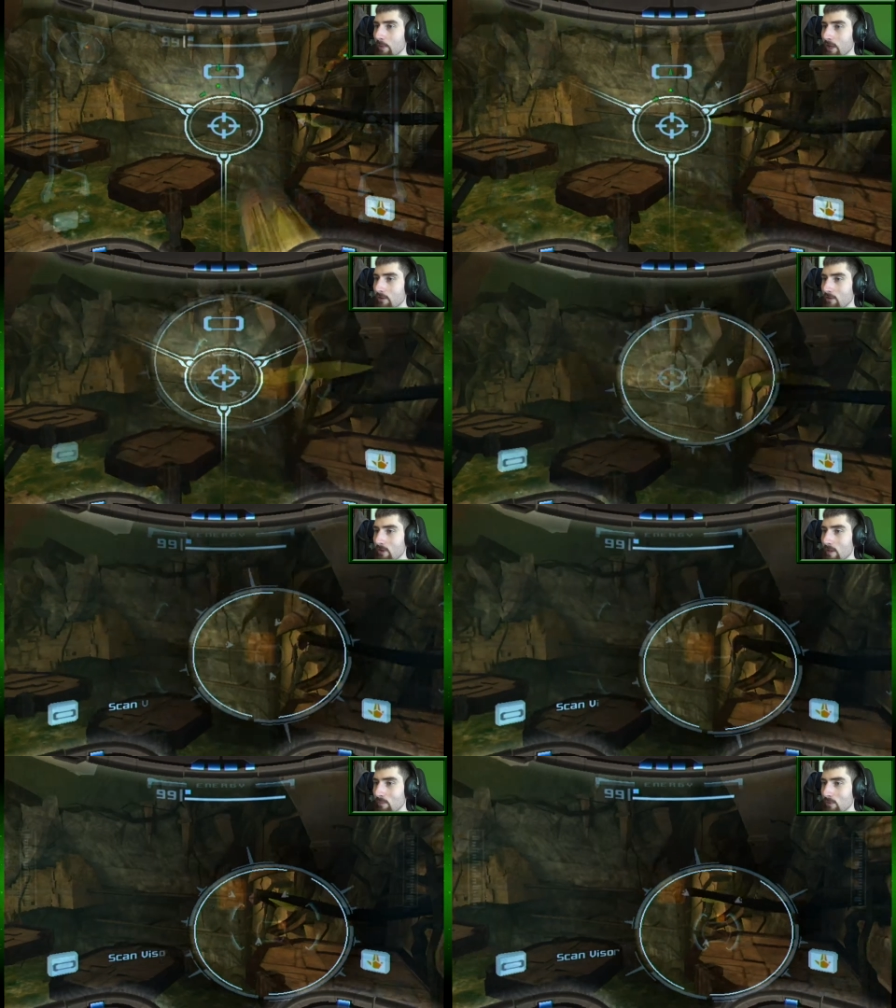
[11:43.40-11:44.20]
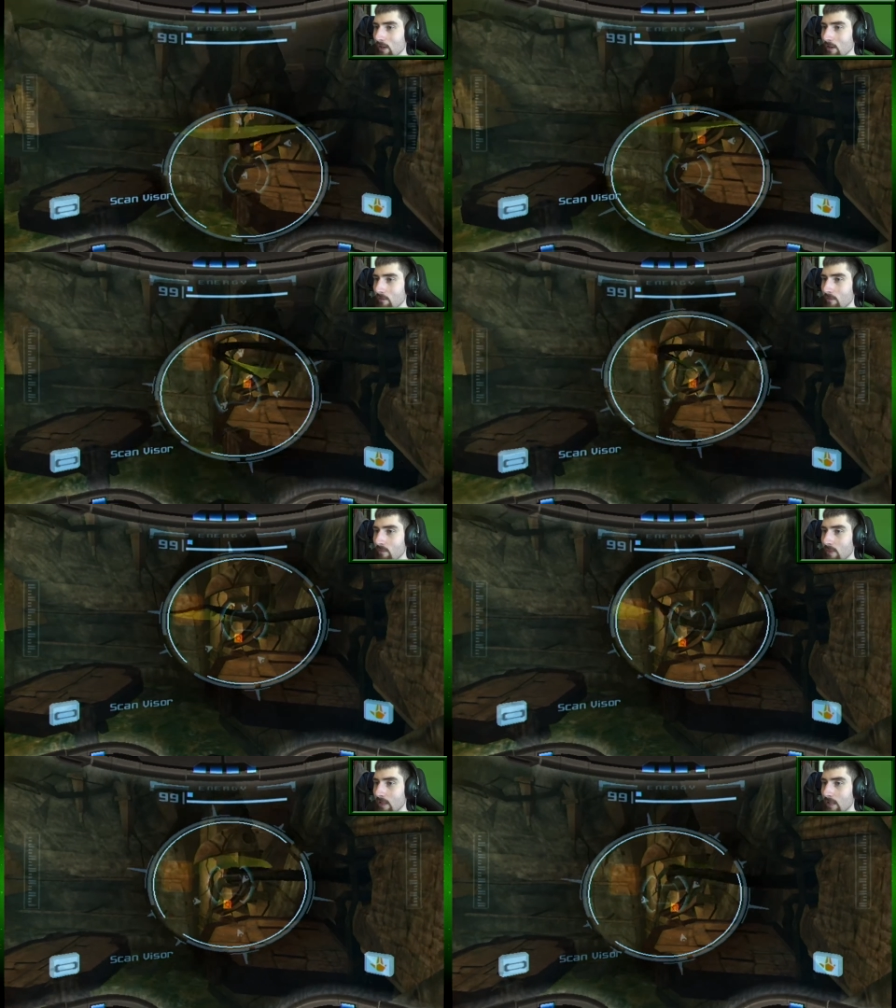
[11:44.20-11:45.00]
buttons to keep track of.
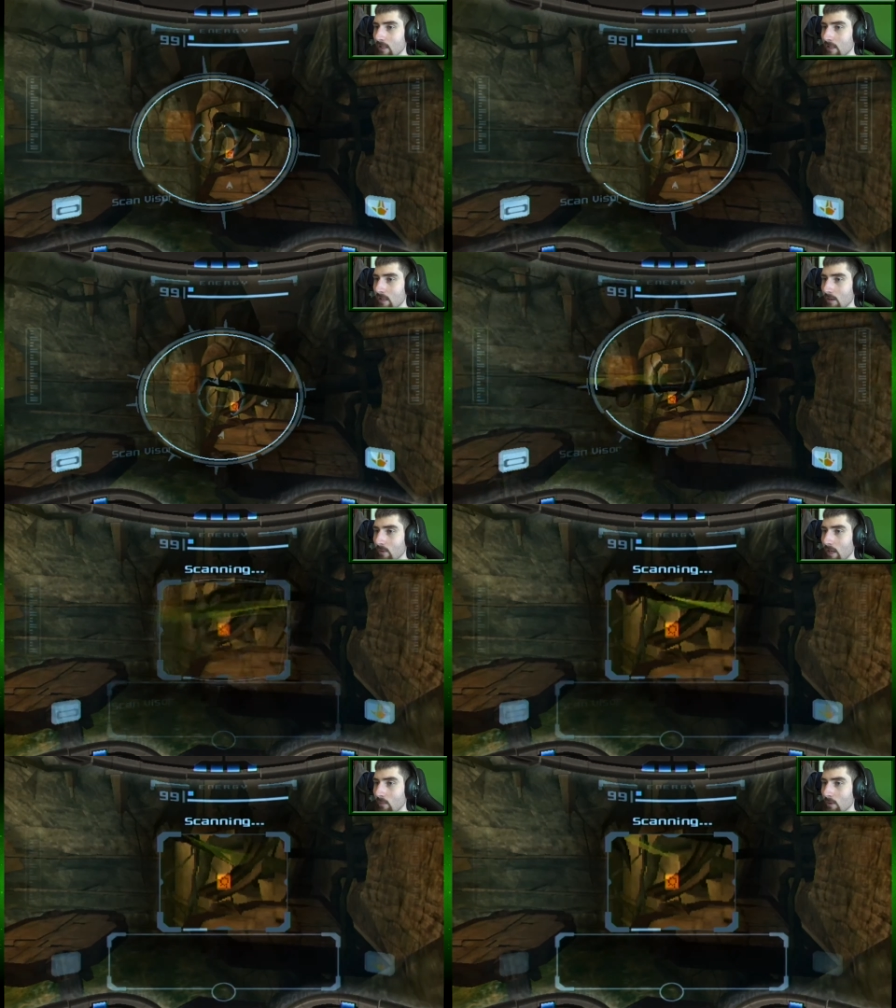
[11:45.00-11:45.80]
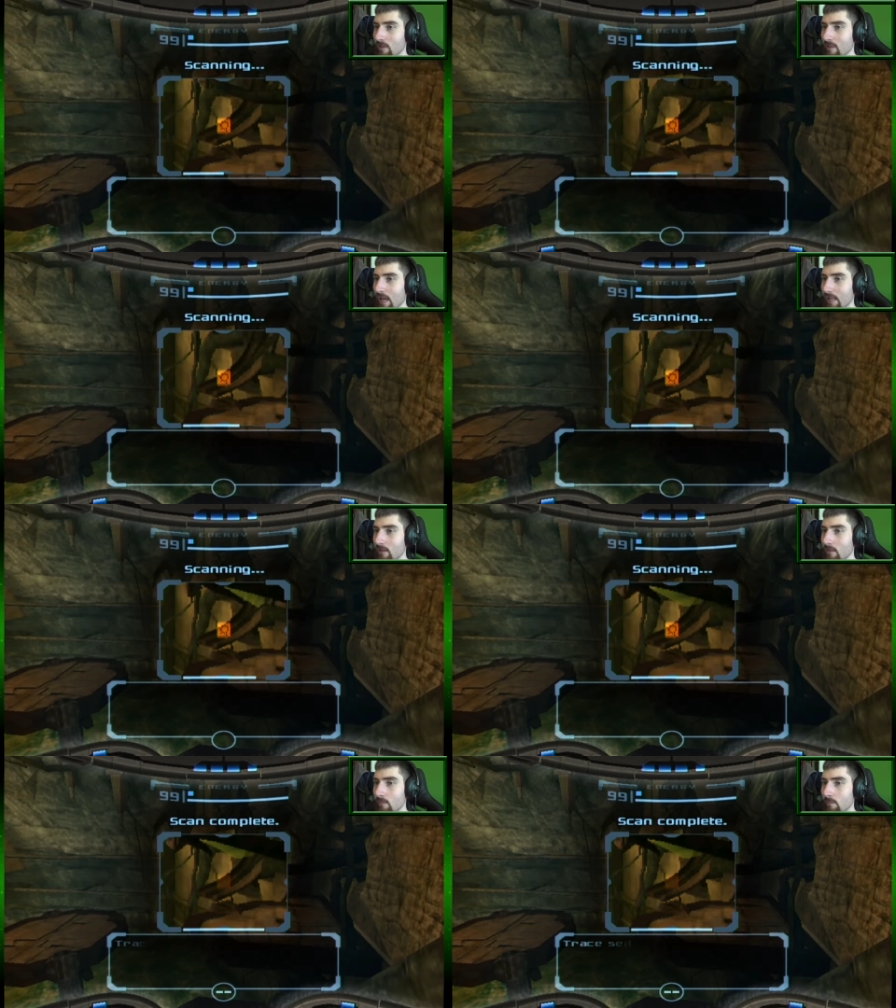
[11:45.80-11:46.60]
Down there, what's that?